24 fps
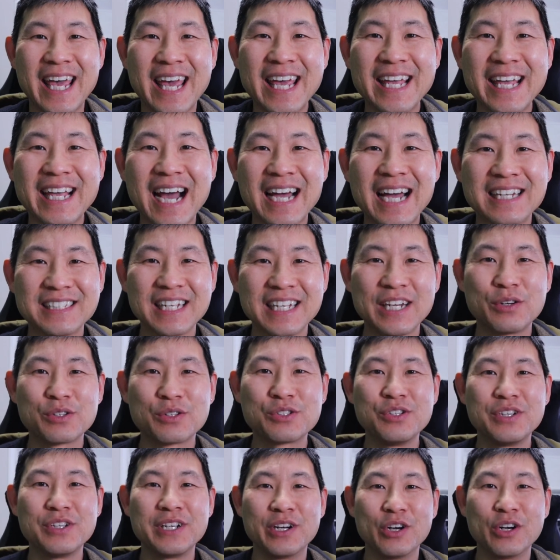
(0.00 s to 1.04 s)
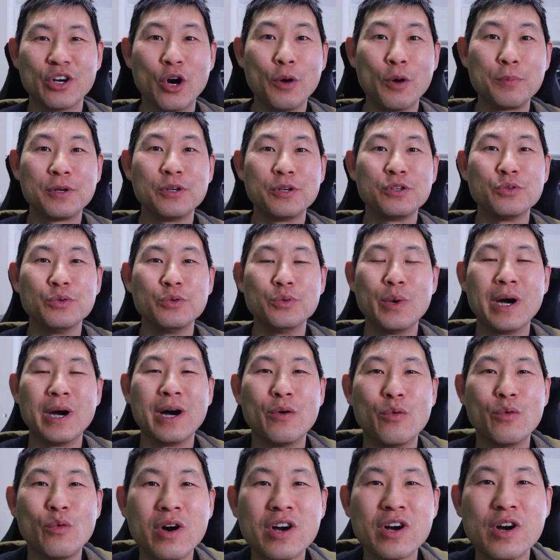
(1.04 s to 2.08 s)
Hey guys, Eric Su here. Hope you're doing
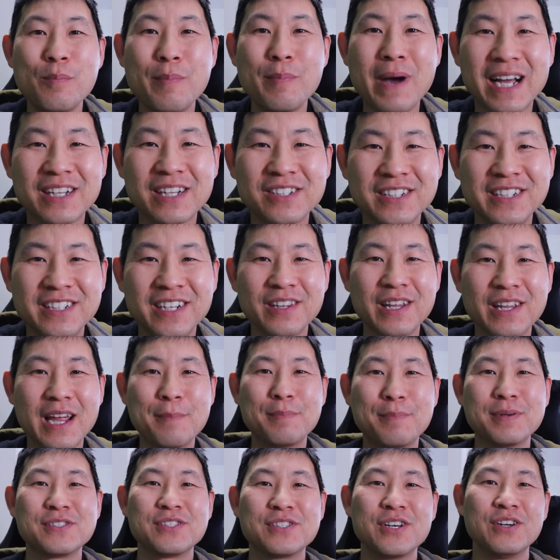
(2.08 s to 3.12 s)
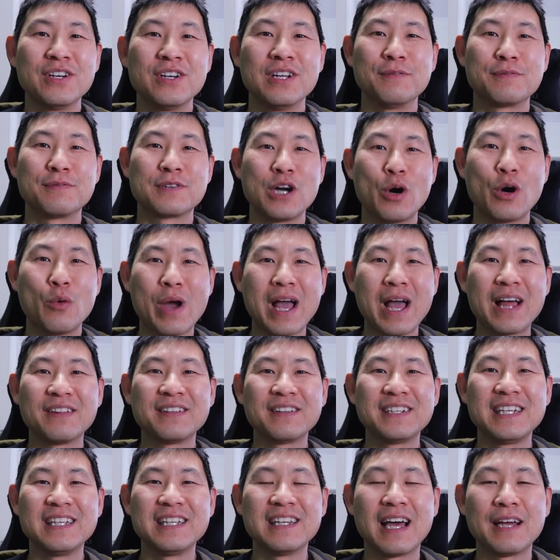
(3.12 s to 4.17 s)
well. Welcome back to another episode of
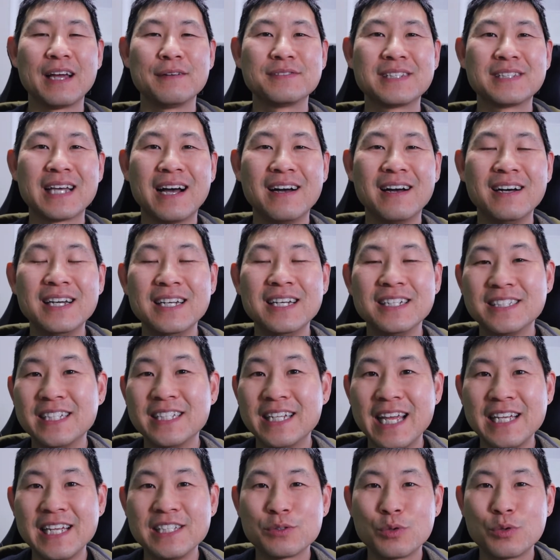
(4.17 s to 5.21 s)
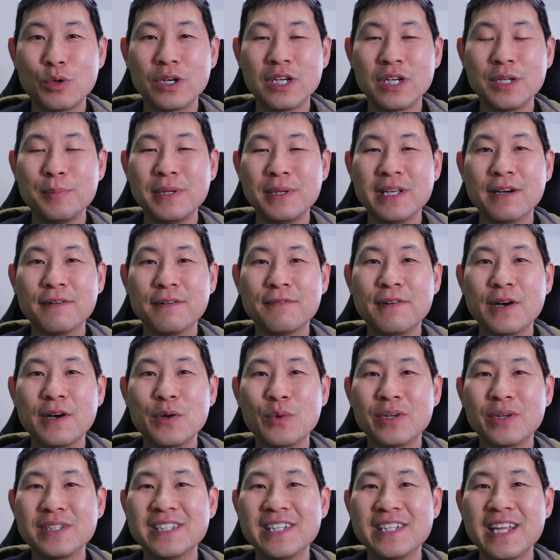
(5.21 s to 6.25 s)
Goality Lifestyle. Today is going to be a
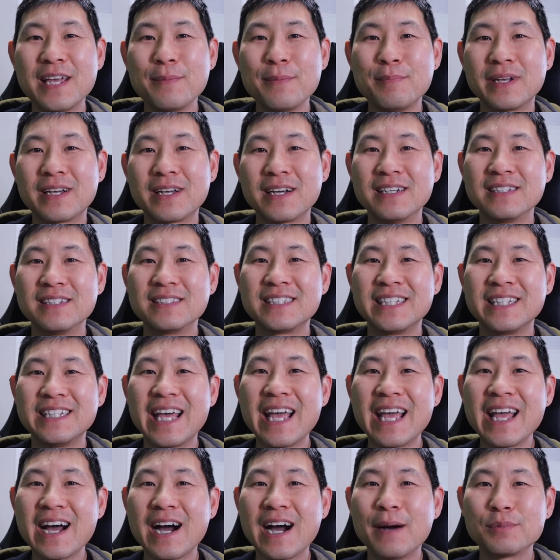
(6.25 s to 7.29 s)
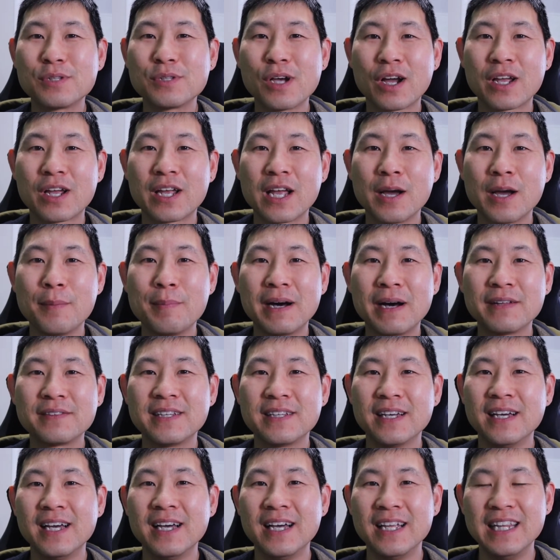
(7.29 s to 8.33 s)
fun one today because today I'm talking about
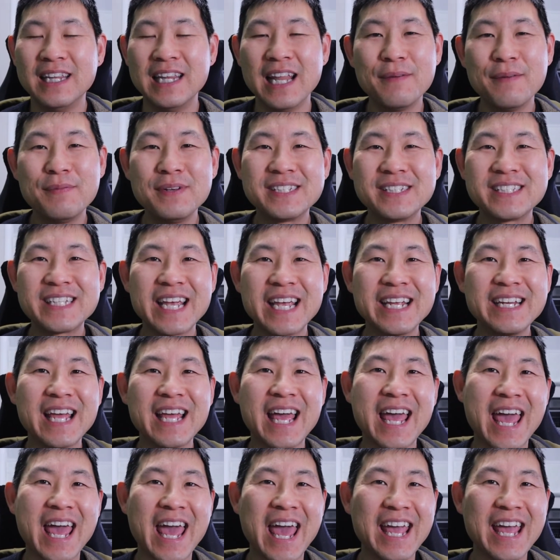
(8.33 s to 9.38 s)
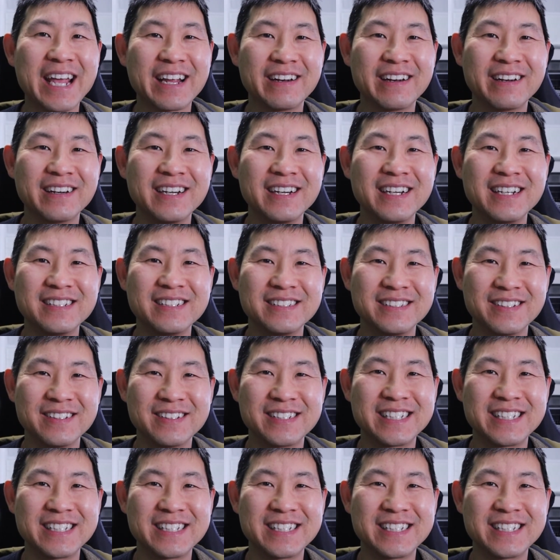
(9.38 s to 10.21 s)
the Levitate Hanger. So